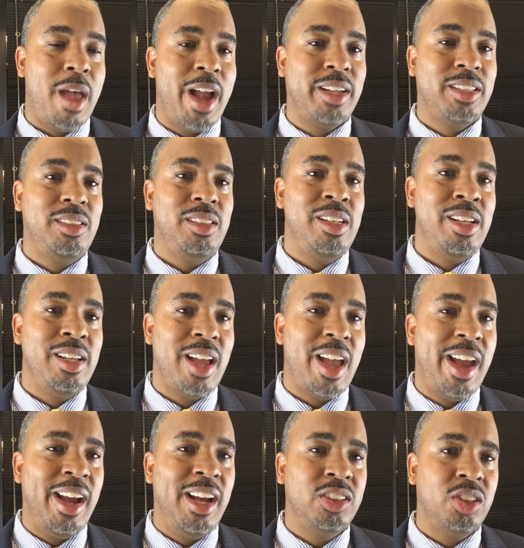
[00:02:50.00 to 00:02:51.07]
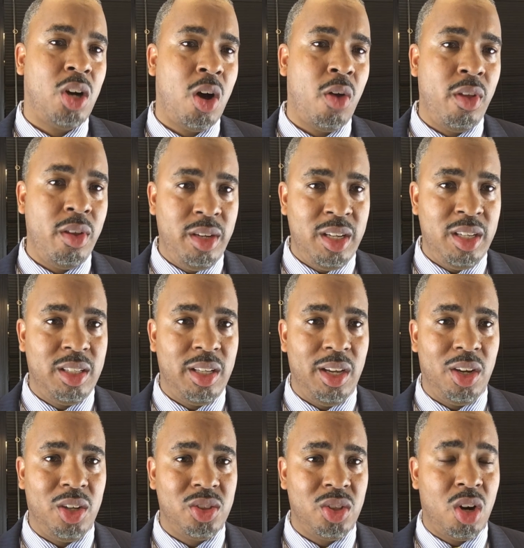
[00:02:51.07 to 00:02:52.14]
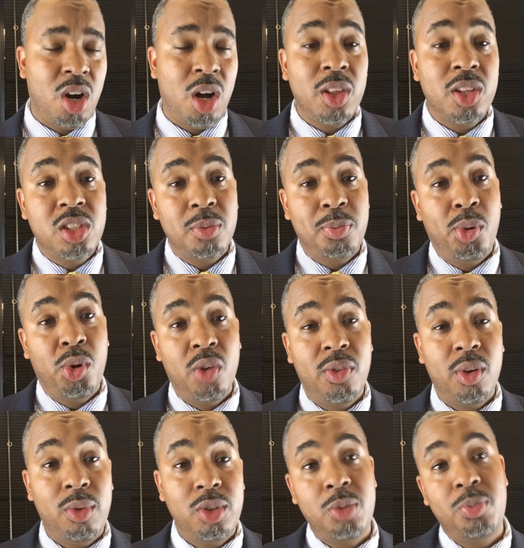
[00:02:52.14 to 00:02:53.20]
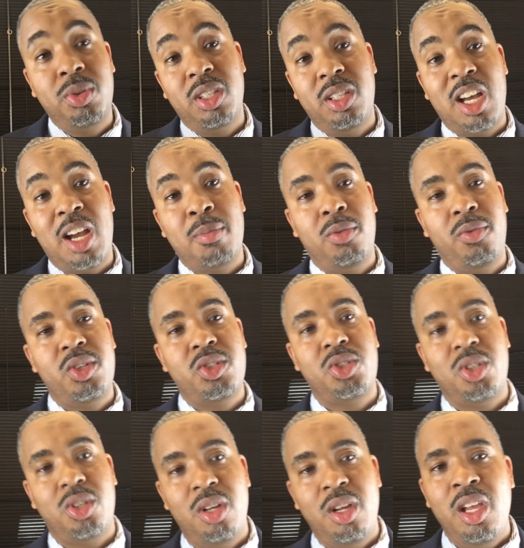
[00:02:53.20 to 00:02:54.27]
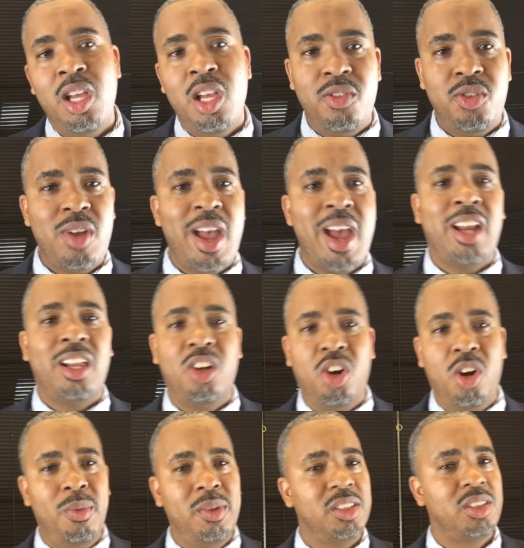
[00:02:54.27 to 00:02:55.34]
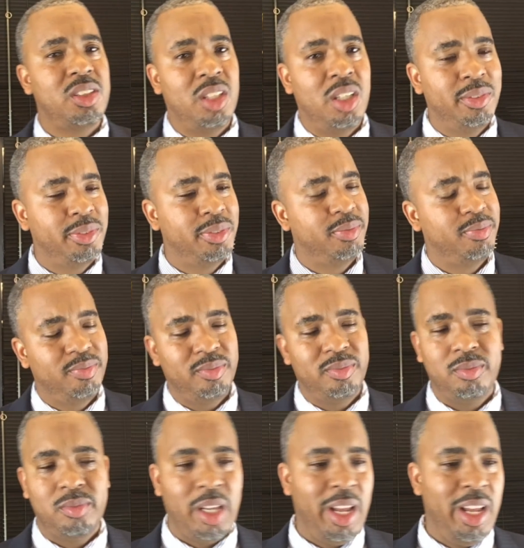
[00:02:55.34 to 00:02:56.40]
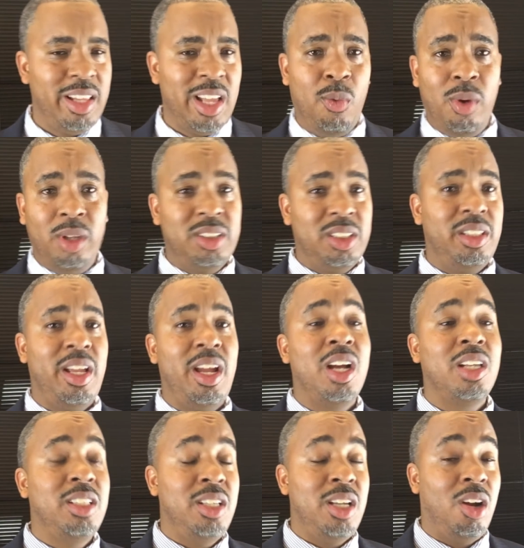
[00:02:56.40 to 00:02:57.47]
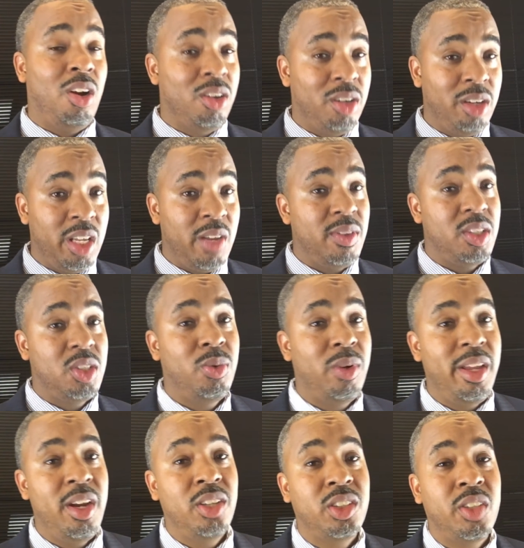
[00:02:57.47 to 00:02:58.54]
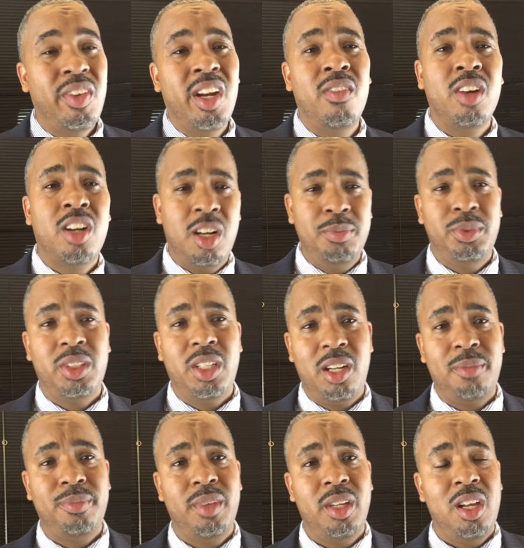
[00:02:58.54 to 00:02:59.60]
actually has all the details or all the support for what you put in the non-provisional. If you added a whole bunch of stuff and that wasn't there, then they're only going to give you the 20 years if it ever comes up.